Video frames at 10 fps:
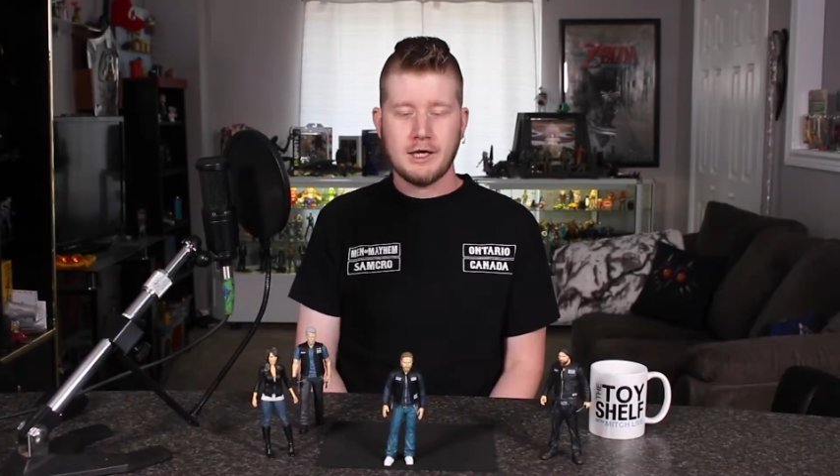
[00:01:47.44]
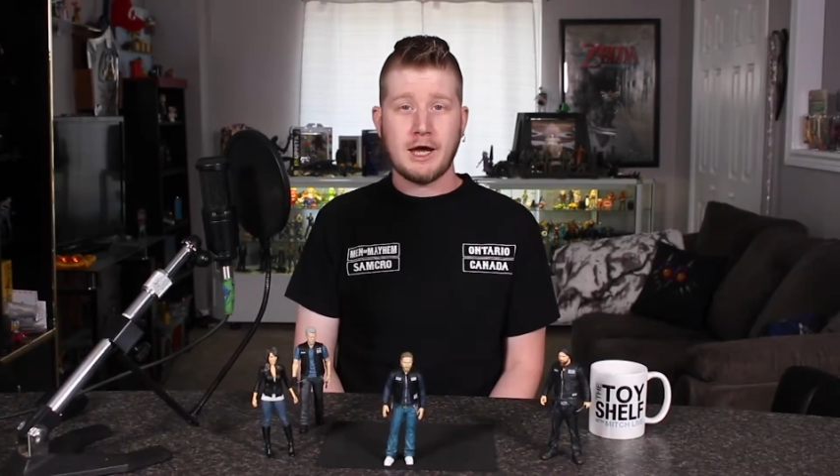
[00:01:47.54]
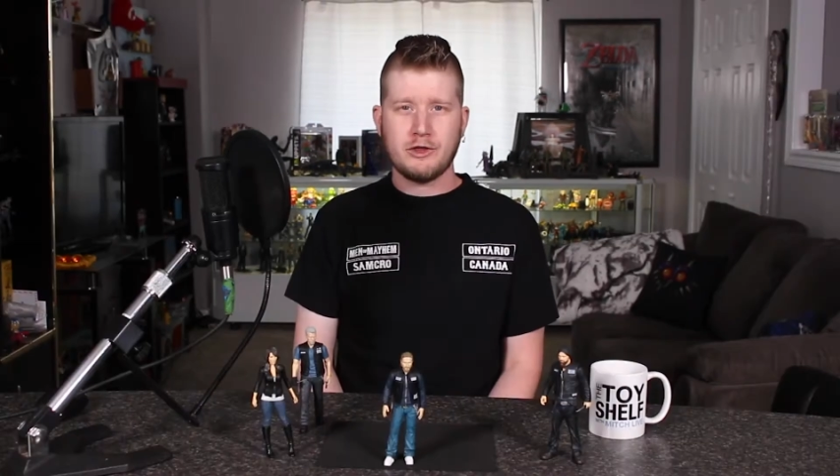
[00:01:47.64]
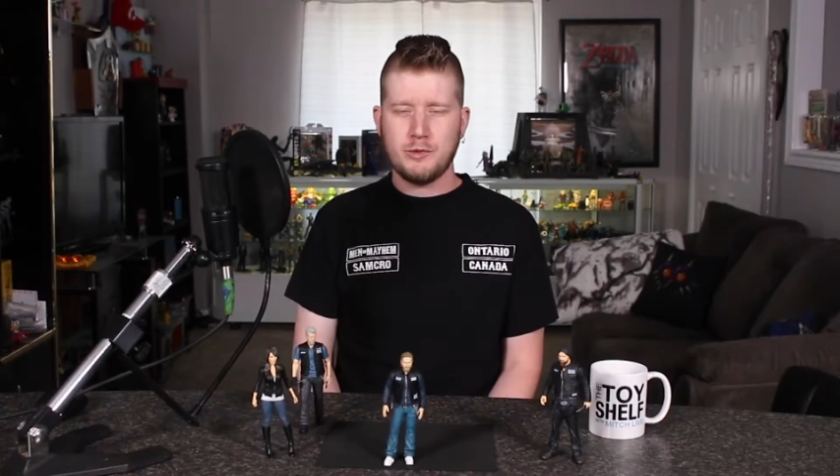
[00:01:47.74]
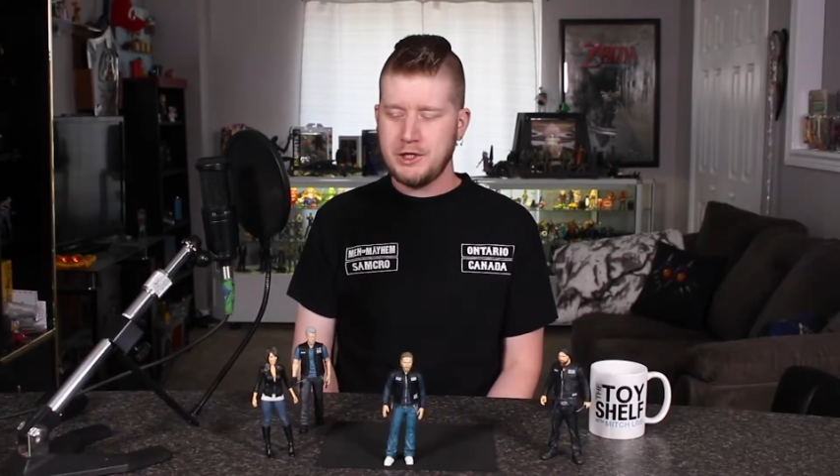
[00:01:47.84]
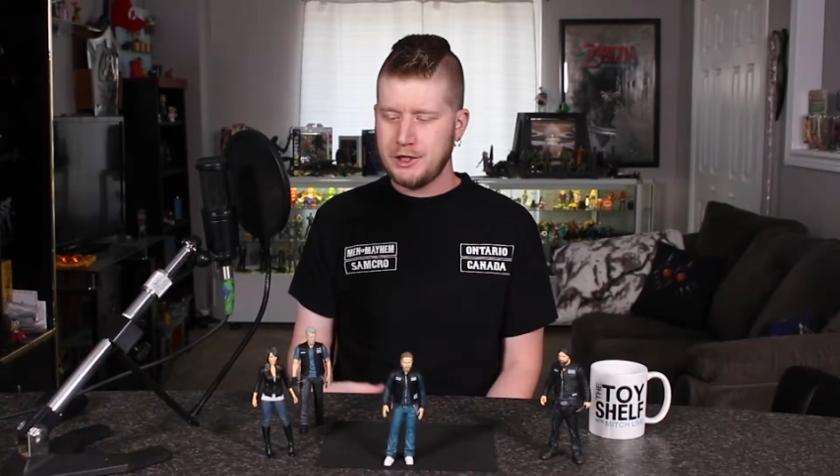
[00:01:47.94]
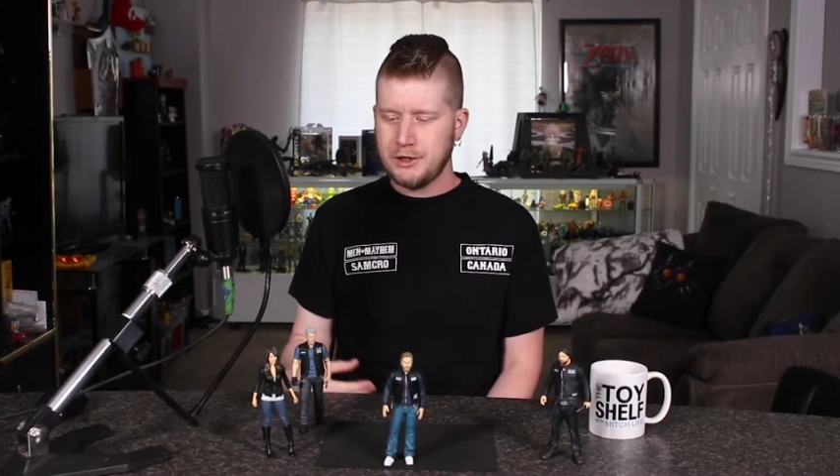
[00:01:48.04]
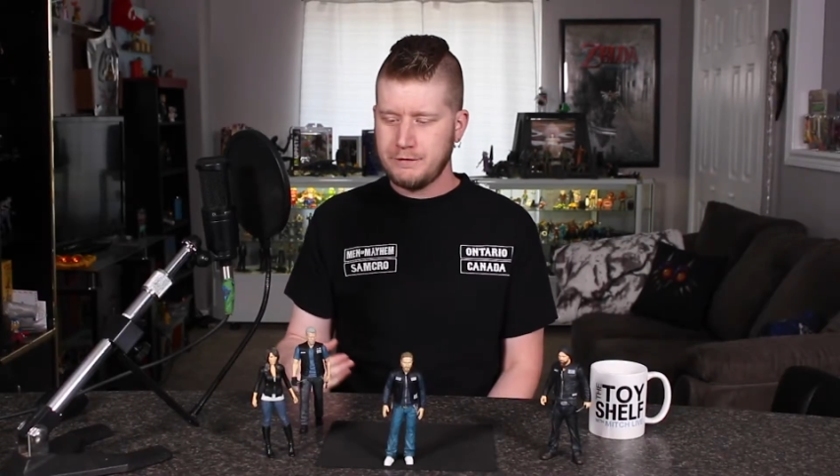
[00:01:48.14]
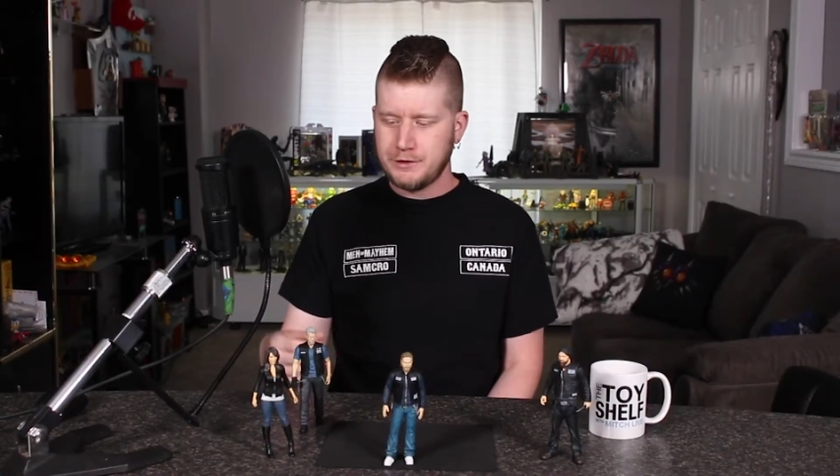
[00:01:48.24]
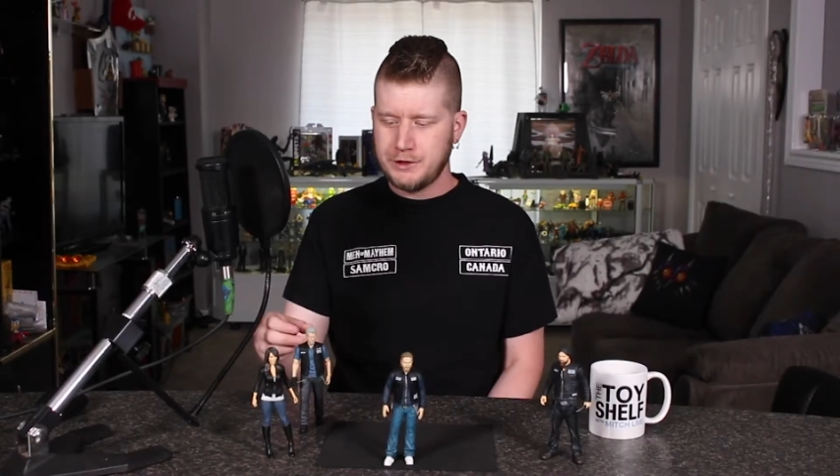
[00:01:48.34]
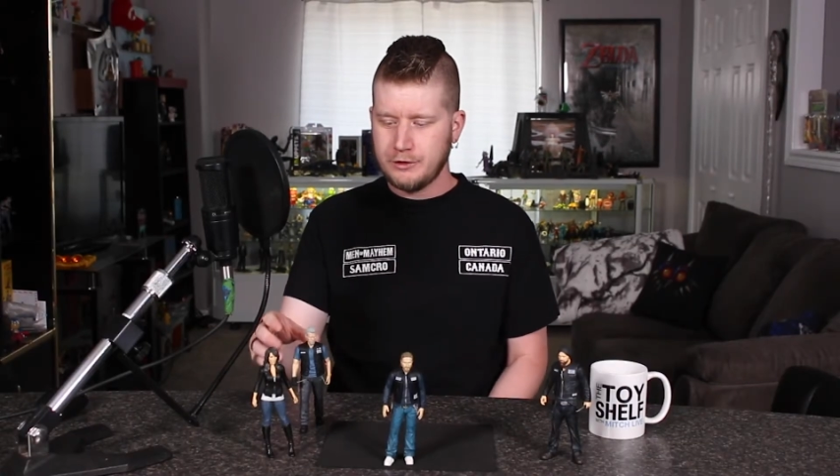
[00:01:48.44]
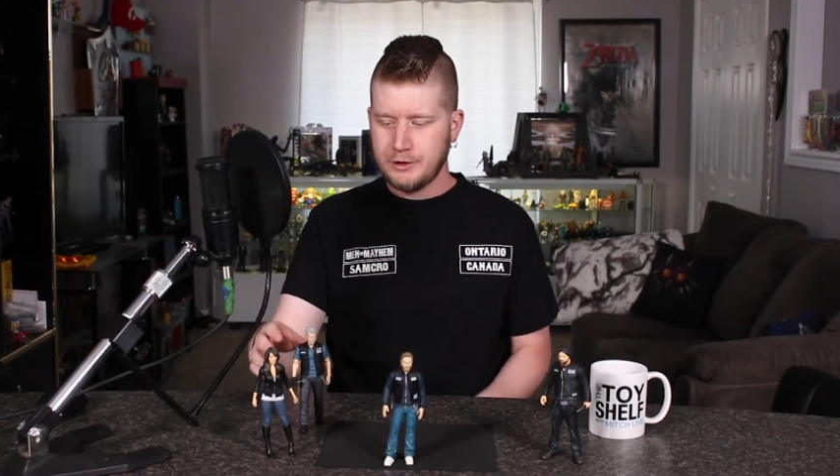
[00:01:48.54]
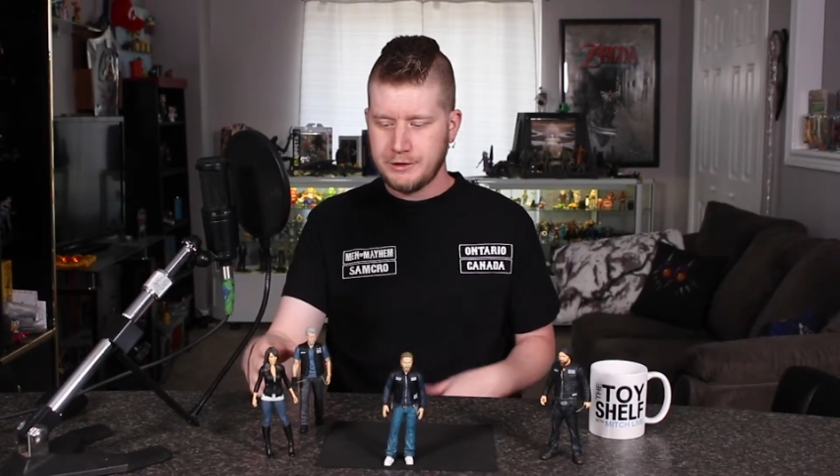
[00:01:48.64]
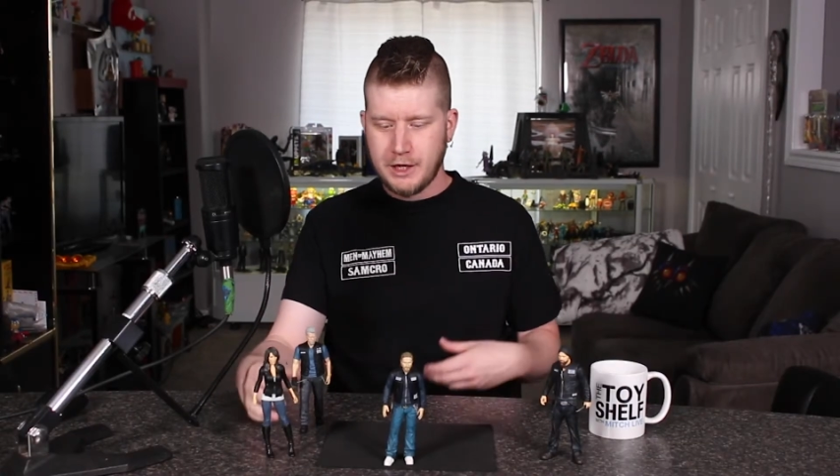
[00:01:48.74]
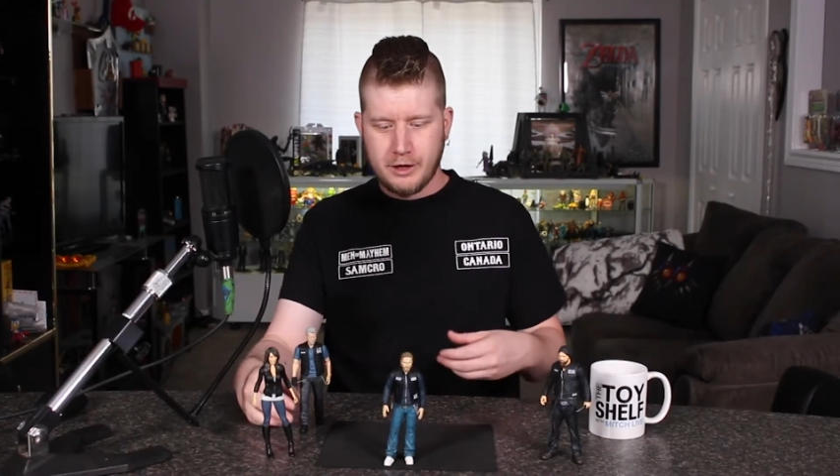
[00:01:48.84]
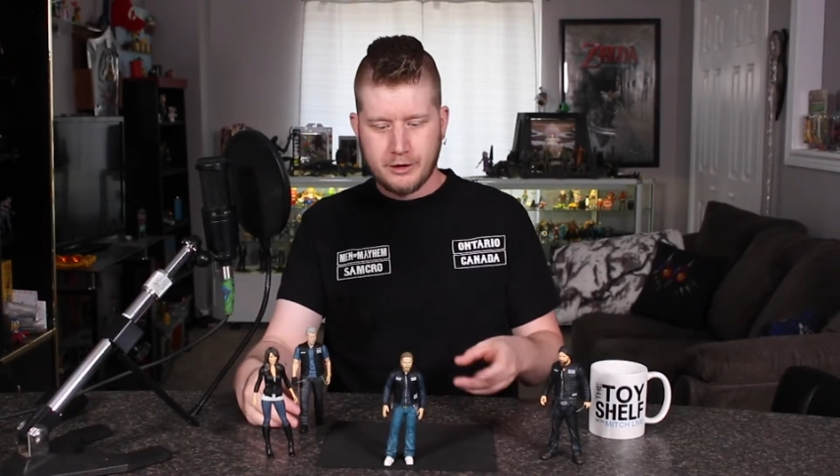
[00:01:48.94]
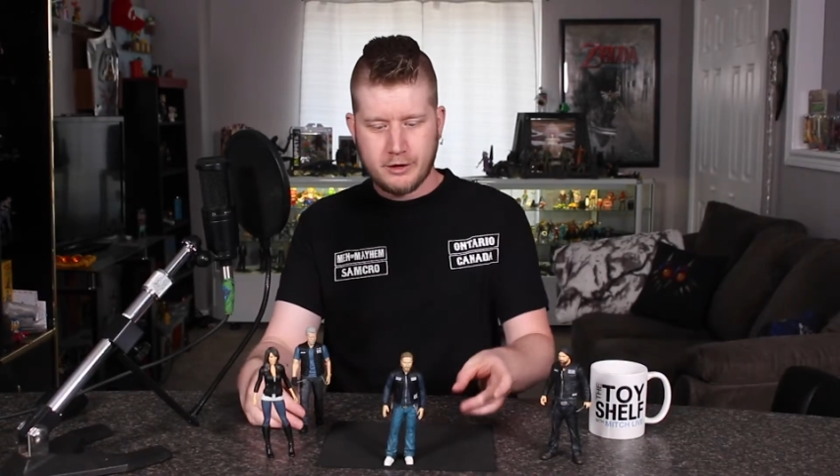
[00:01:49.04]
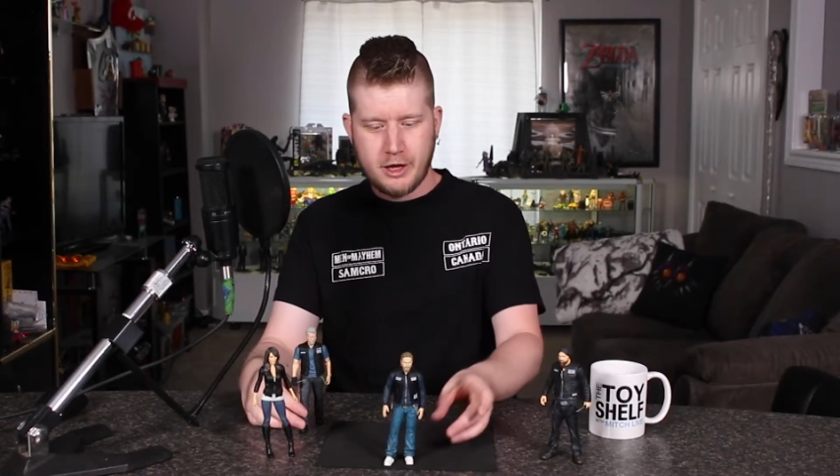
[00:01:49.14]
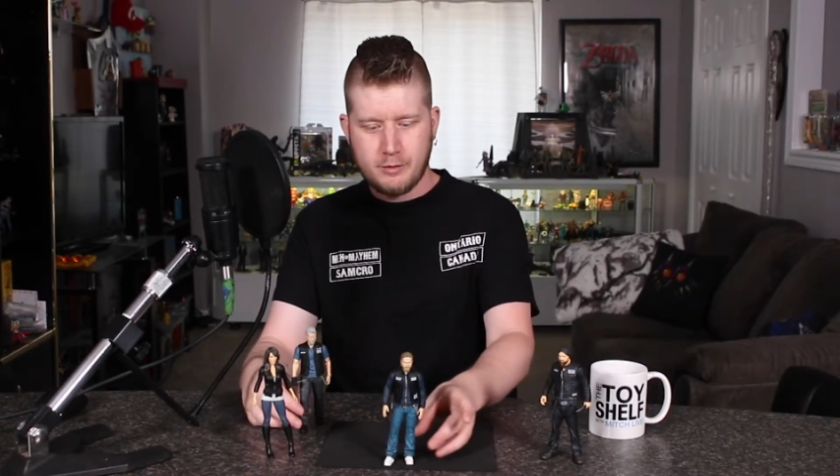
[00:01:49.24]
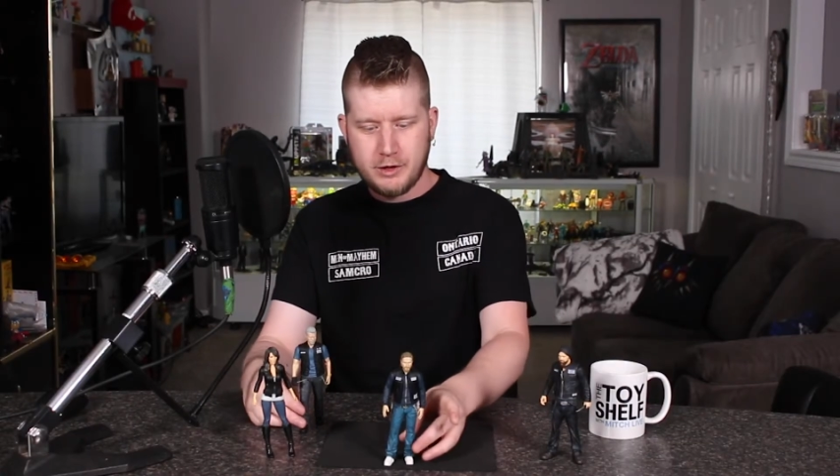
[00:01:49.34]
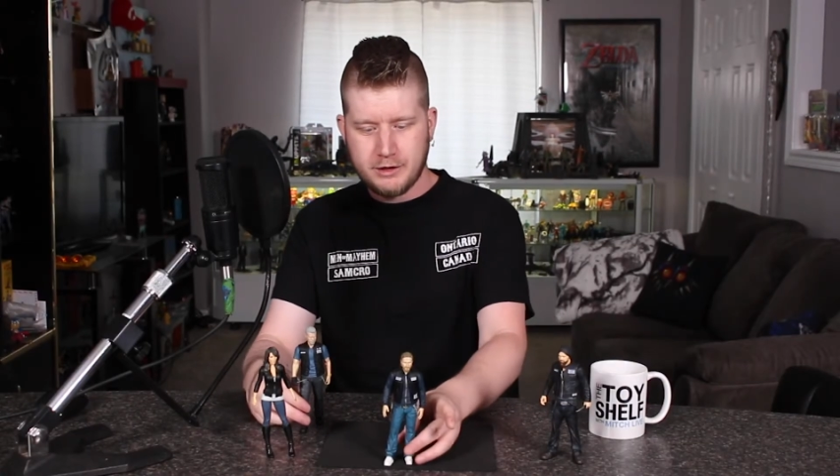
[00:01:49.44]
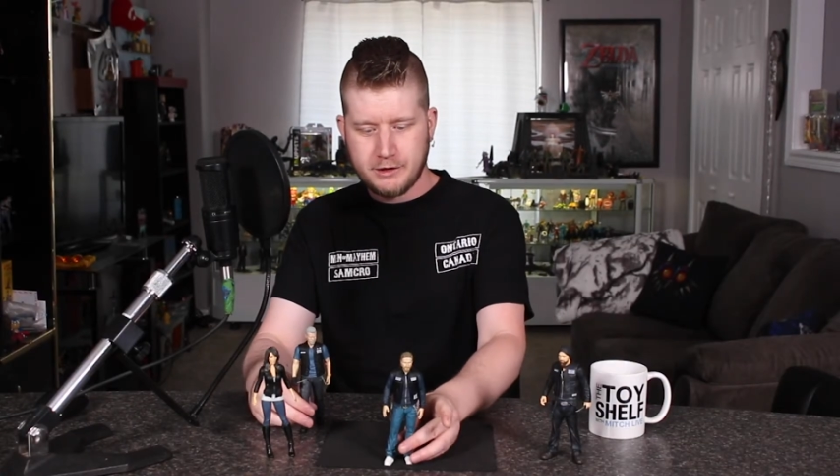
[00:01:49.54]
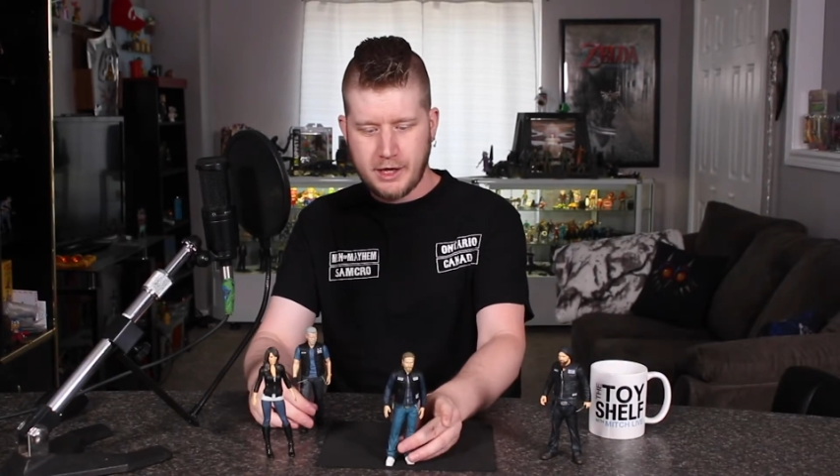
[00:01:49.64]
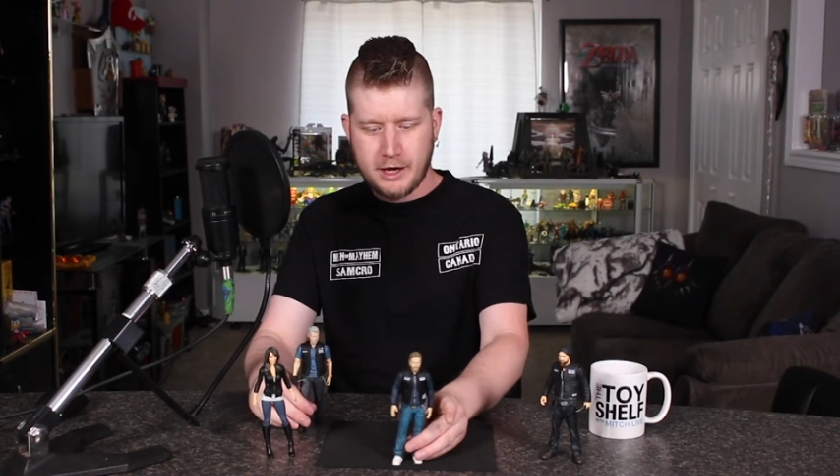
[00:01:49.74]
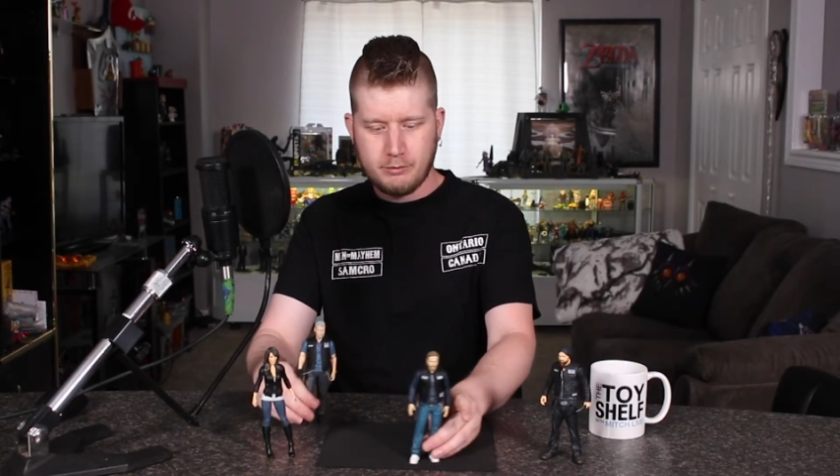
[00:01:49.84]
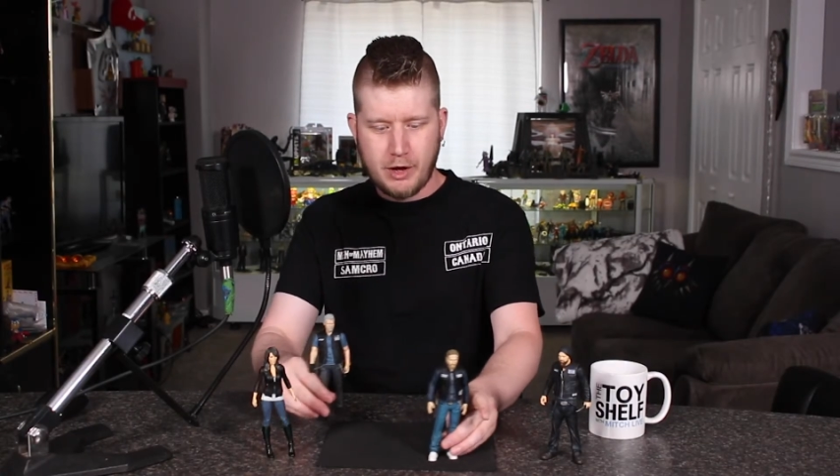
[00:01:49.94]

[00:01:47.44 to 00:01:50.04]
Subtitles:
At the beginning of the series, the club is led